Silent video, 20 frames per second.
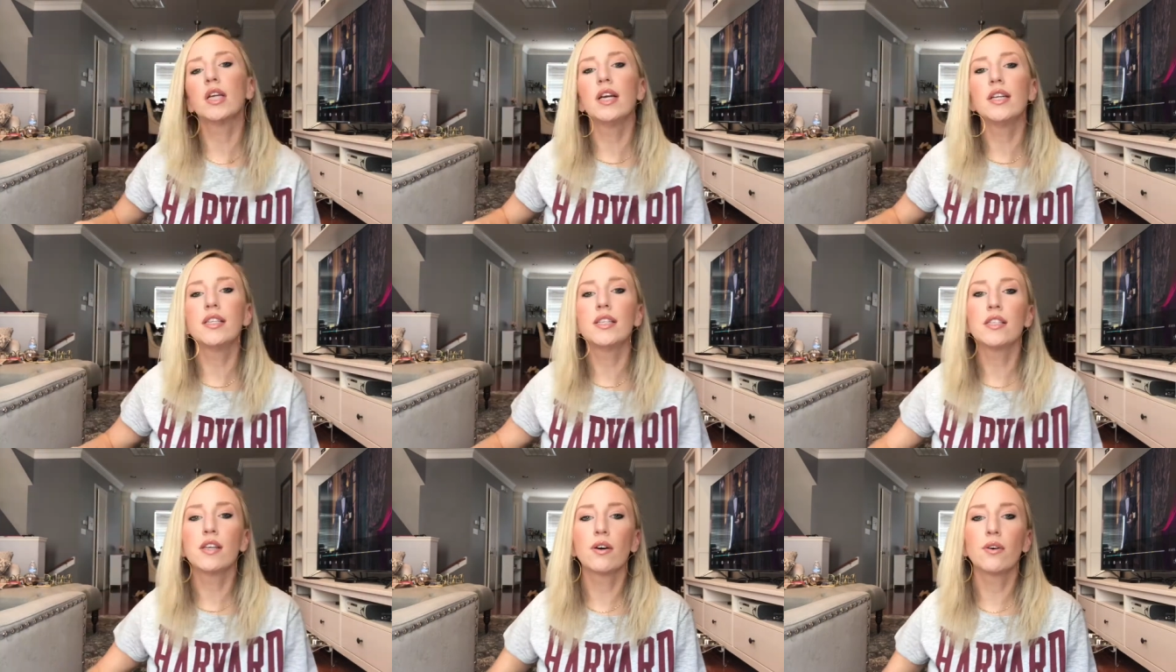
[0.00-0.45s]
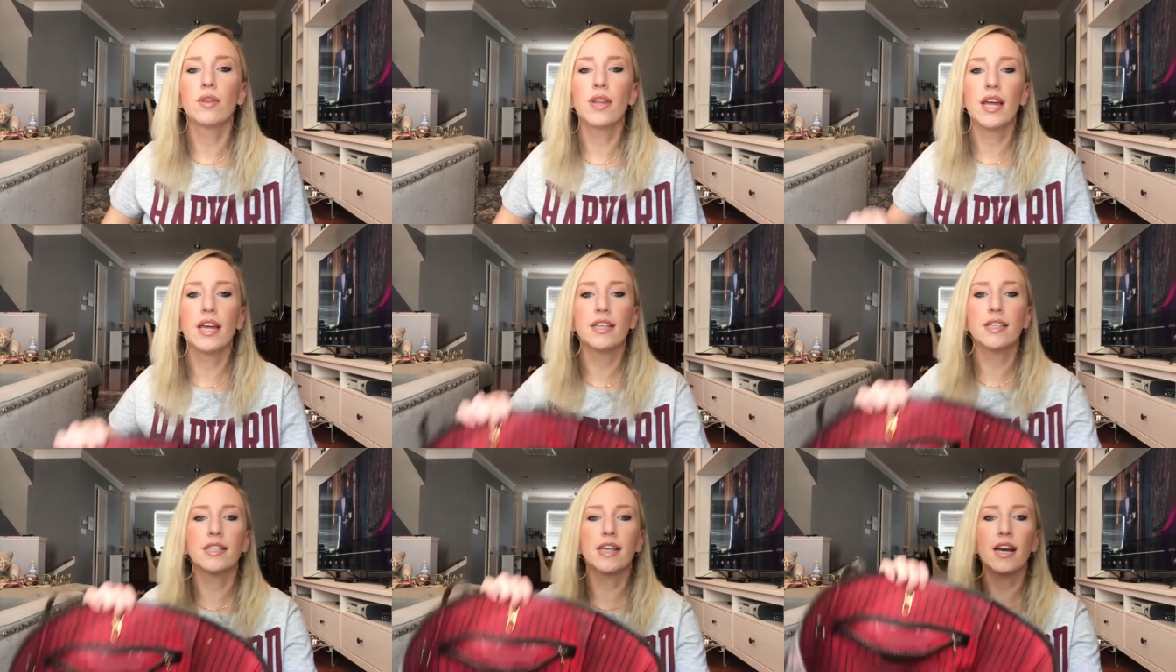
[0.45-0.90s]
And so
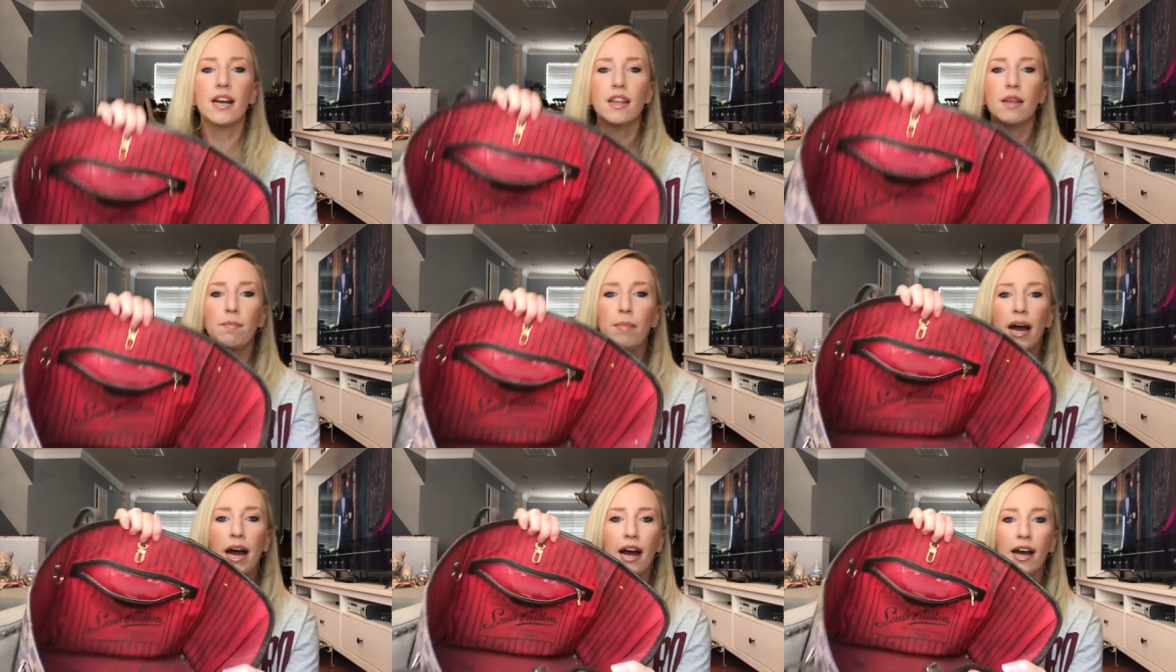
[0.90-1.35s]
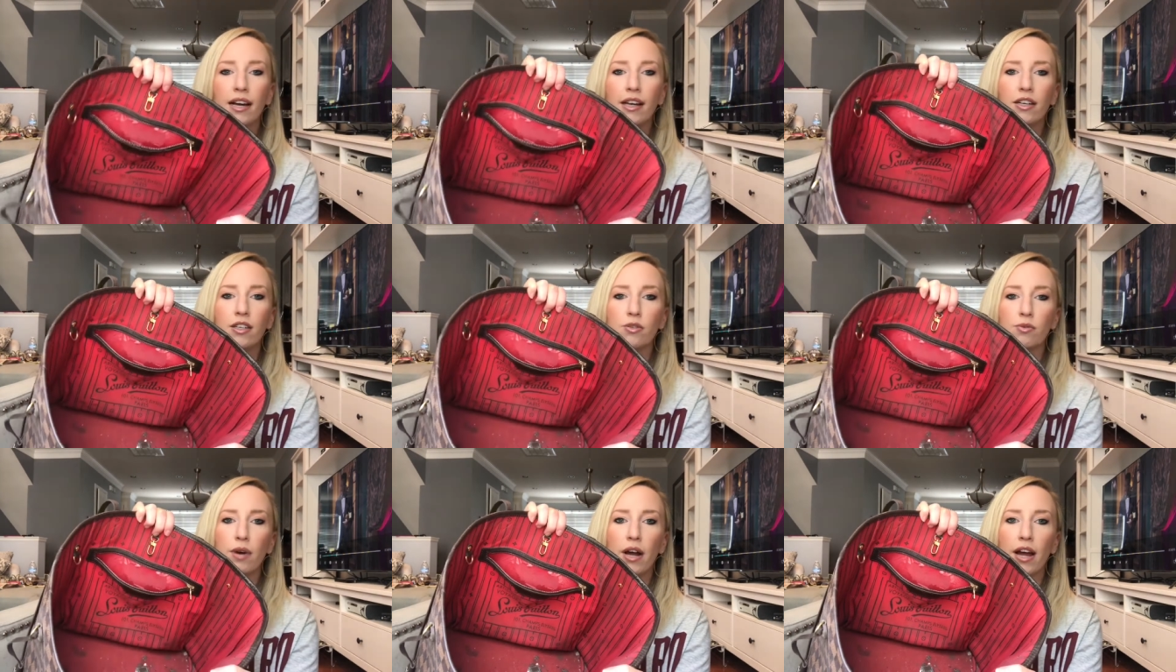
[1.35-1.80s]
the inside of the bag
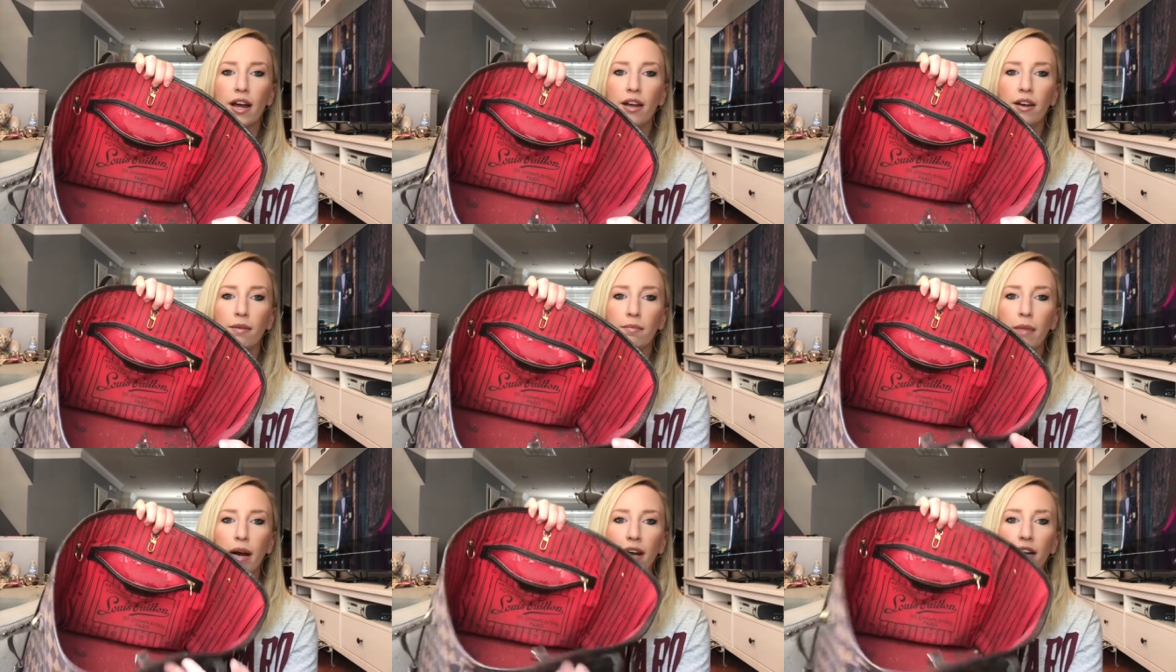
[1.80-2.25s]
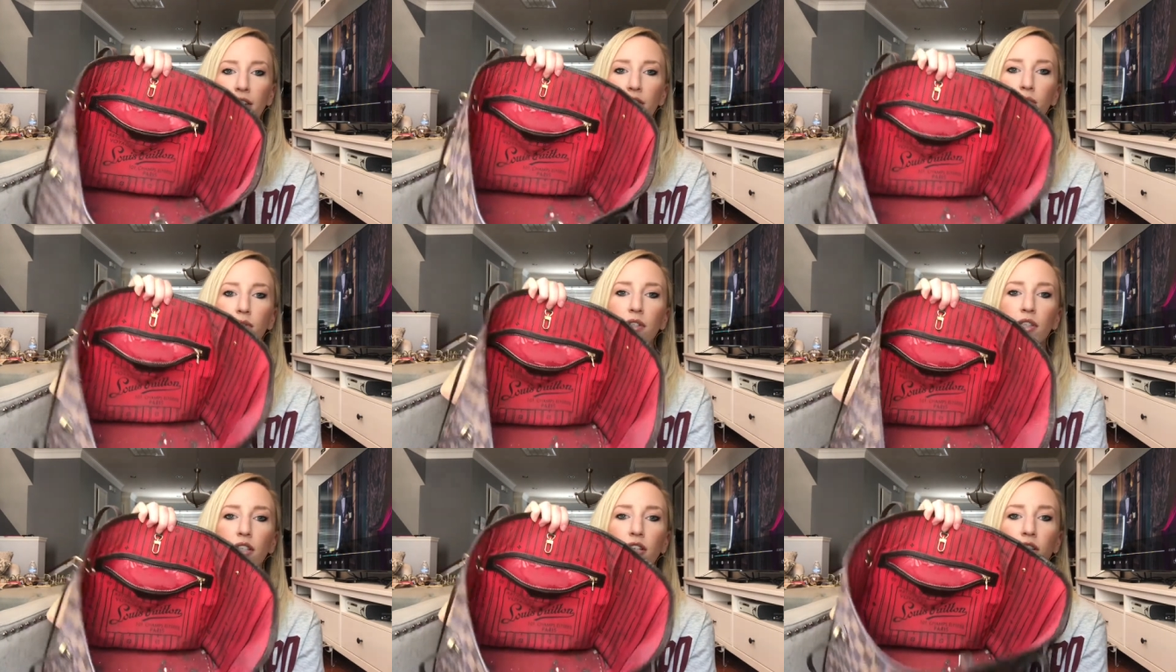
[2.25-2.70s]
is red and mine
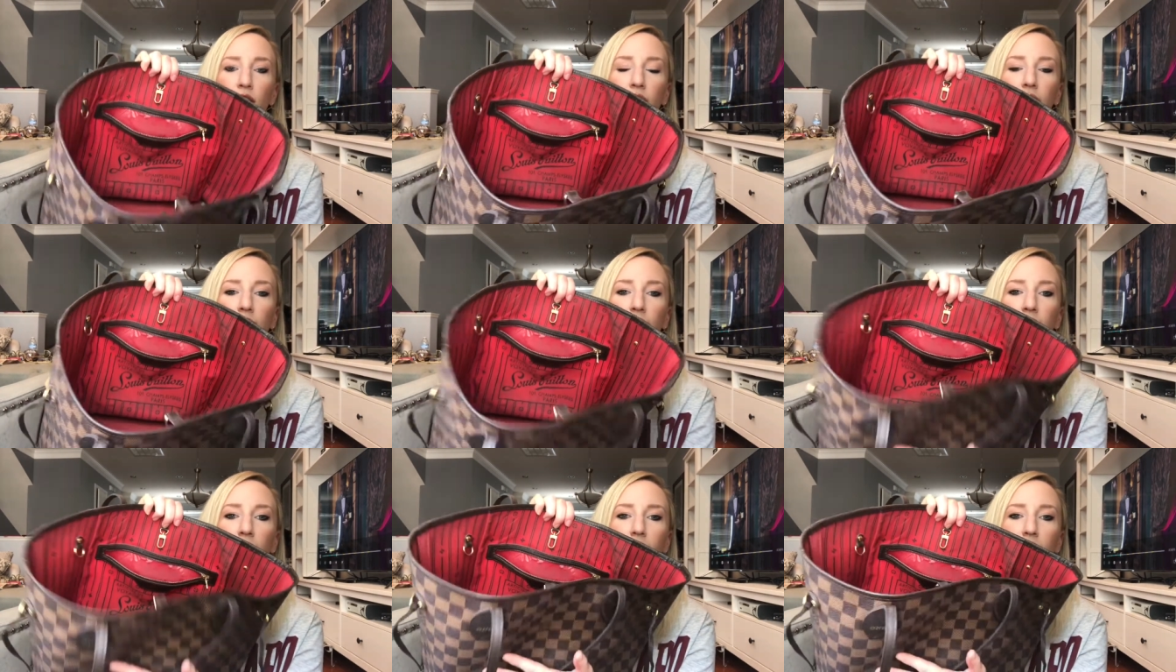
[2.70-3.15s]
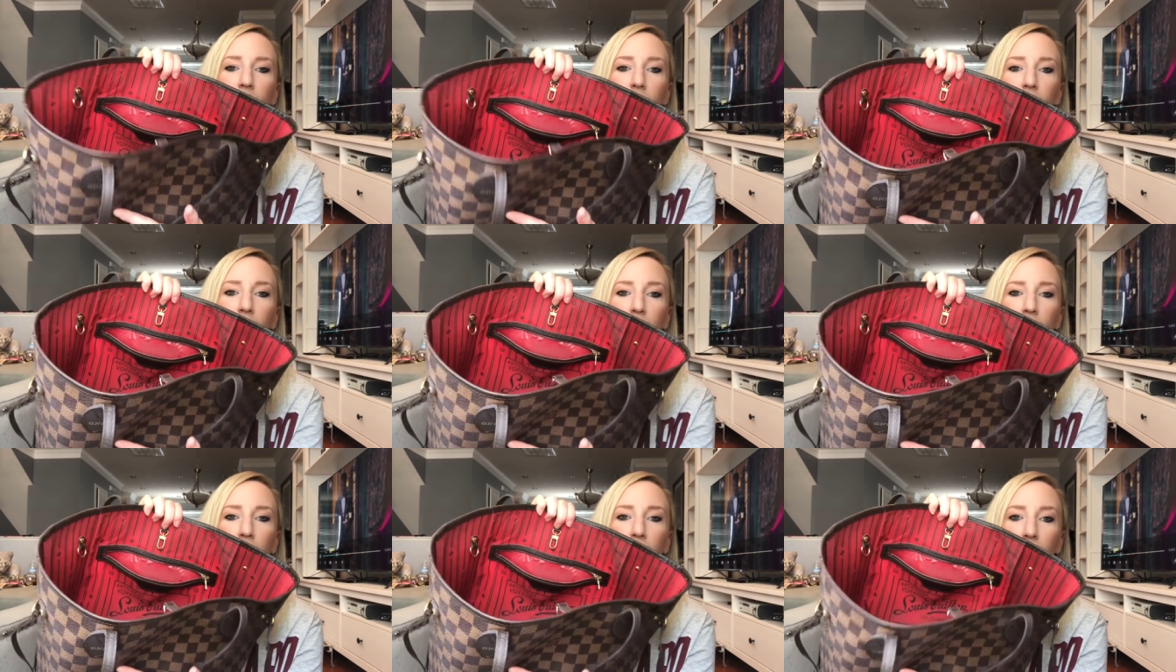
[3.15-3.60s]
is really dirty because I